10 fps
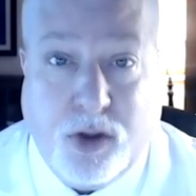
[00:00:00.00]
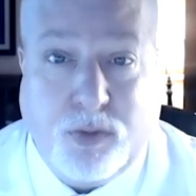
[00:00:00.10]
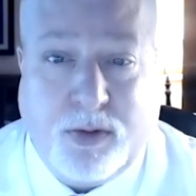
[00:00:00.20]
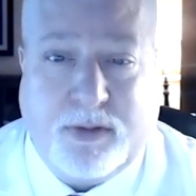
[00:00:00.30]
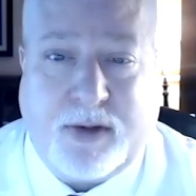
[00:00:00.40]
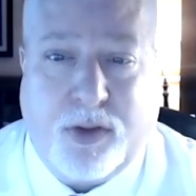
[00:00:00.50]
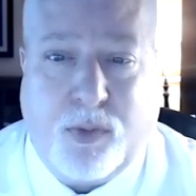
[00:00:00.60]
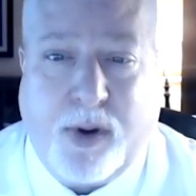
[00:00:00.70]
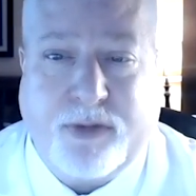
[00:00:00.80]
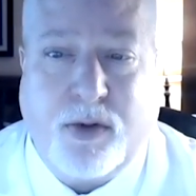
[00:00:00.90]
UT
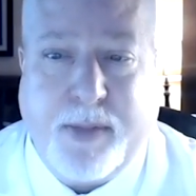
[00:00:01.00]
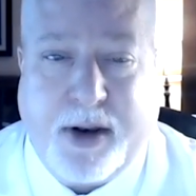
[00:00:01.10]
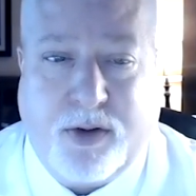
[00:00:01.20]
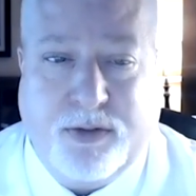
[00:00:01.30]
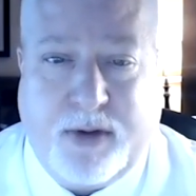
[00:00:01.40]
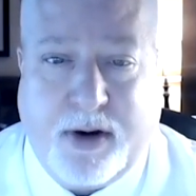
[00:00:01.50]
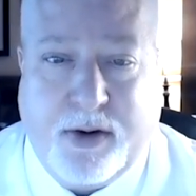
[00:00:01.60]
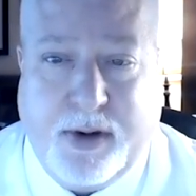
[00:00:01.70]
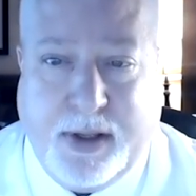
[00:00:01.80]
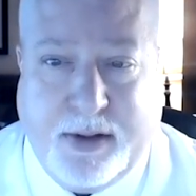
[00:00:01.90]
Southwestern Medical
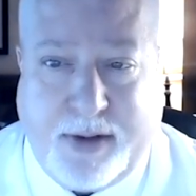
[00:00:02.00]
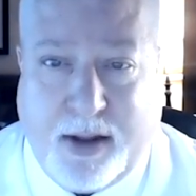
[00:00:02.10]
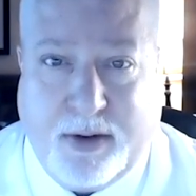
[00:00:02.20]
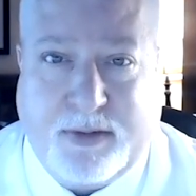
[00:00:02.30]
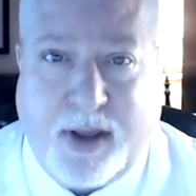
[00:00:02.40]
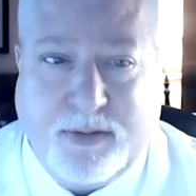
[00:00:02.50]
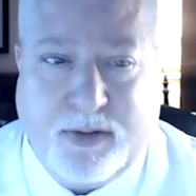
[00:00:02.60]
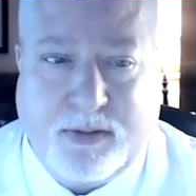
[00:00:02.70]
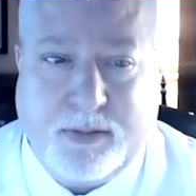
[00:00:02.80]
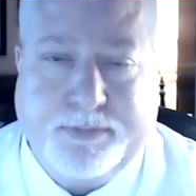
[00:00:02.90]
Center in Dallas,
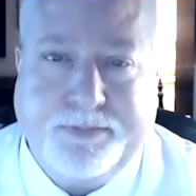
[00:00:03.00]
Texas,